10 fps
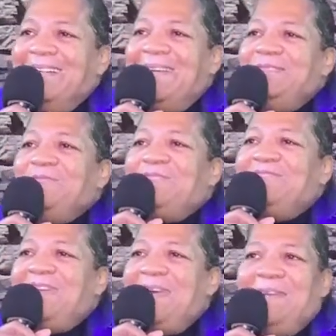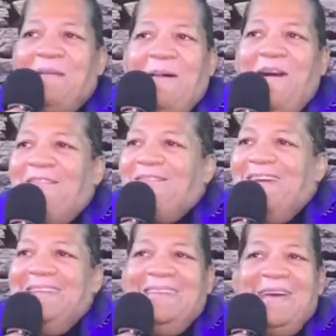that you was ready to pop
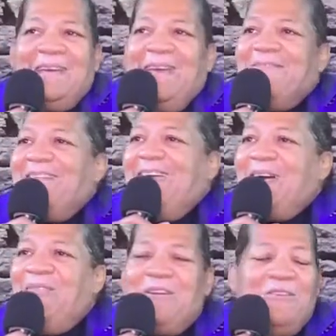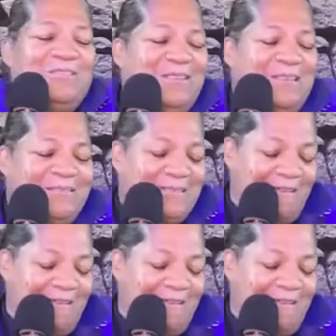right in there, get right out, go to this,